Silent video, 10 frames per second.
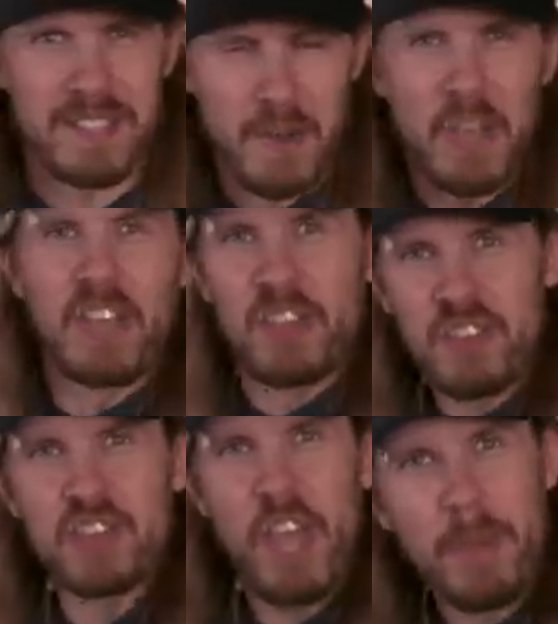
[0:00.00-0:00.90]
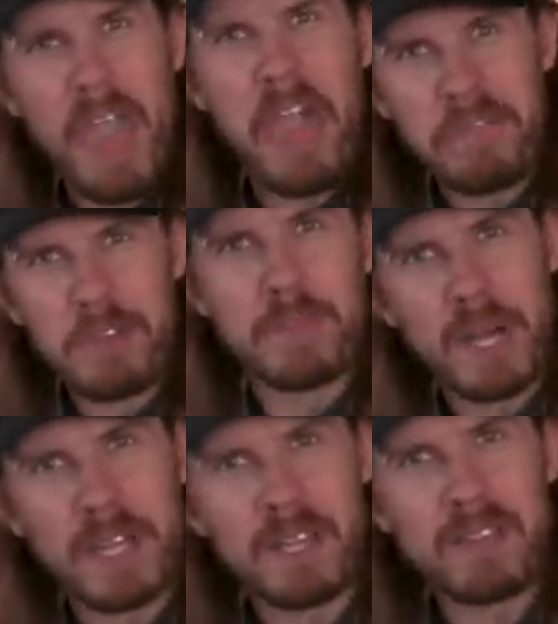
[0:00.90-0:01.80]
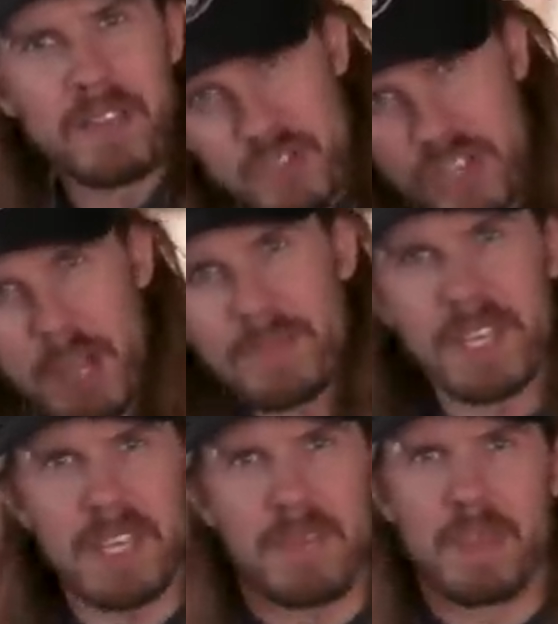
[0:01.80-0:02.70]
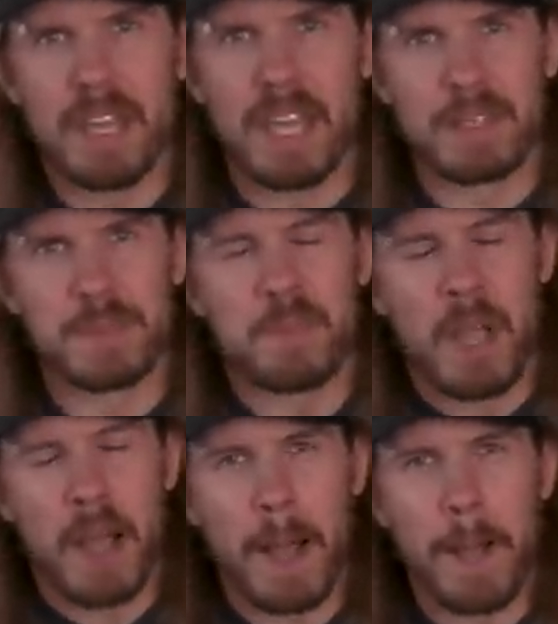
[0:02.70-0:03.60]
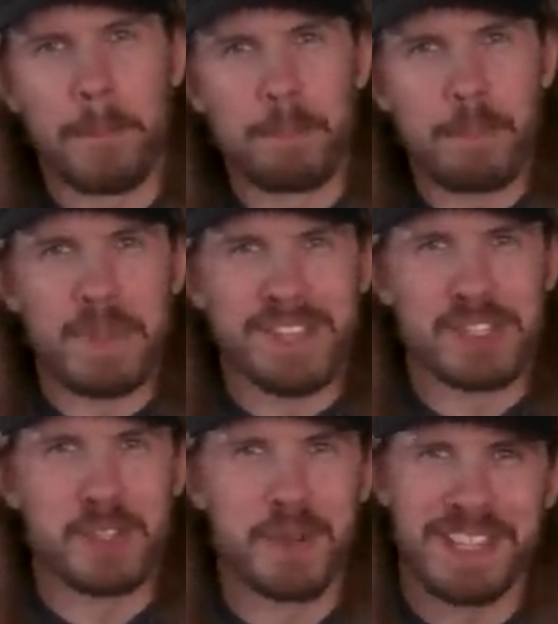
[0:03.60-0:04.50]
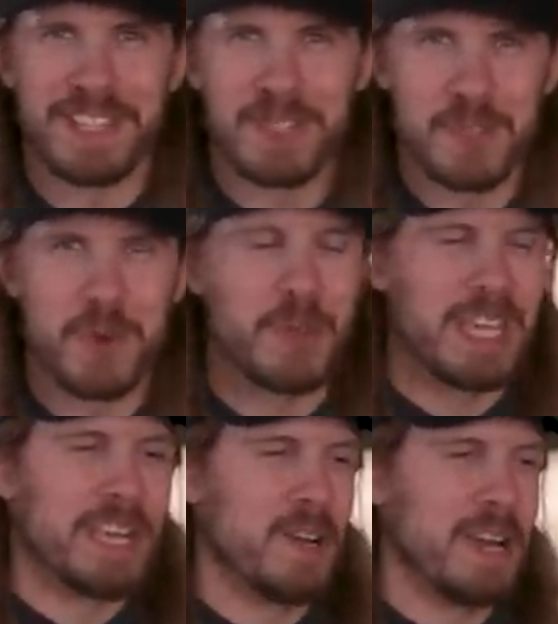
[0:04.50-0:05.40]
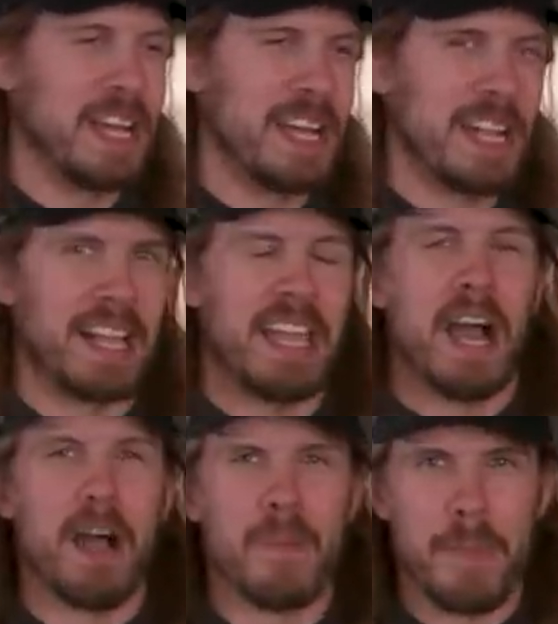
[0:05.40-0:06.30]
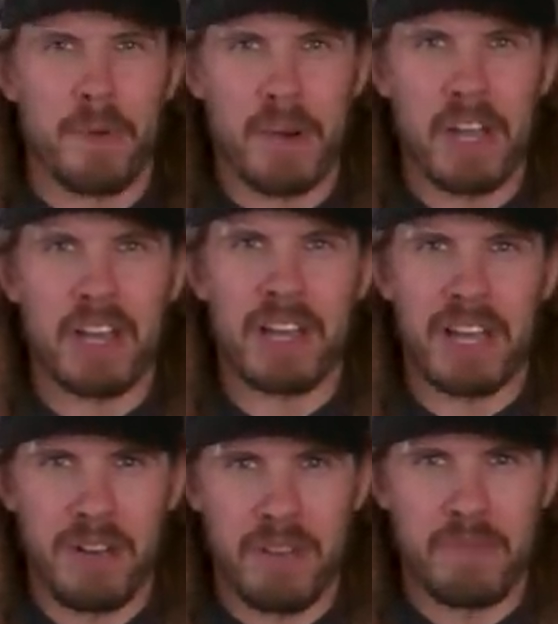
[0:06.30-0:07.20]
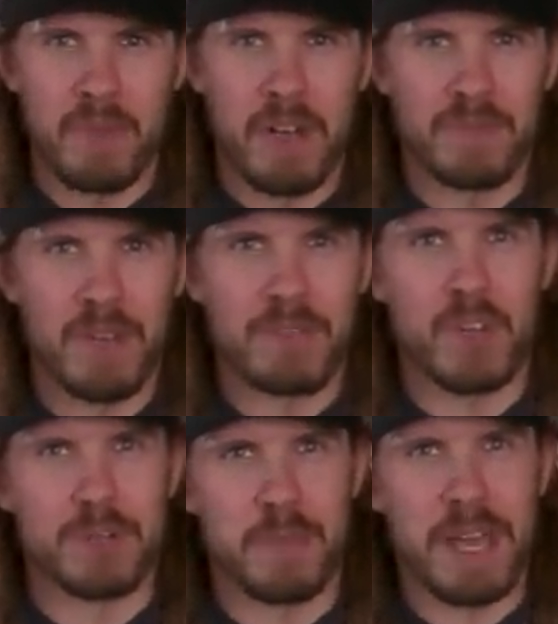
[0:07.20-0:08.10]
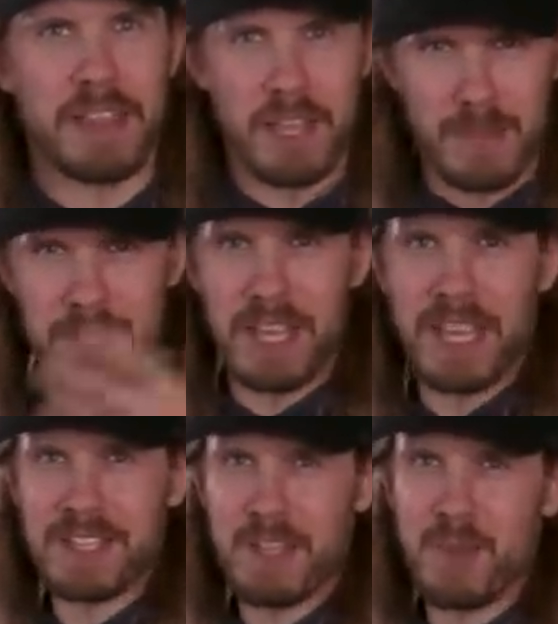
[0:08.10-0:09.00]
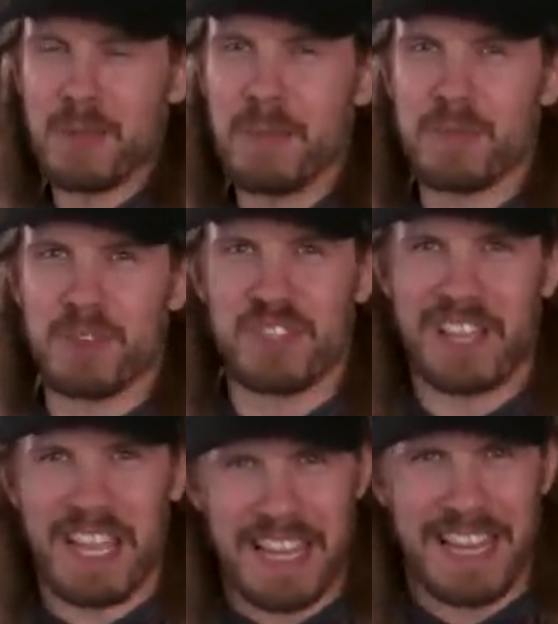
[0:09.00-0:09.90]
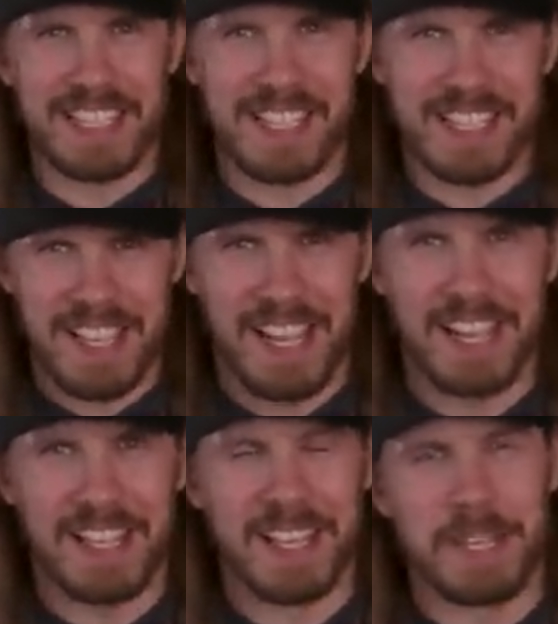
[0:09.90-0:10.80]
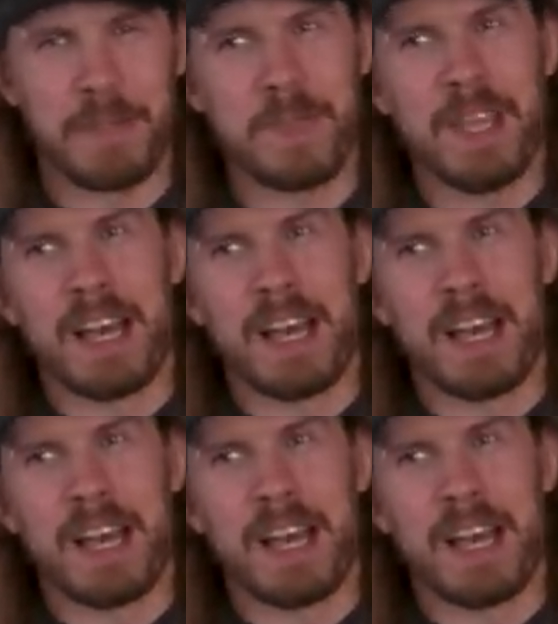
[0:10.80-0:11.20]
So good job, everybody. Good job, team. Thanks. So a little story here. A member of Ghost Bath comes and hangs out in my Twitch chat, and he's a nice guy, and I like him.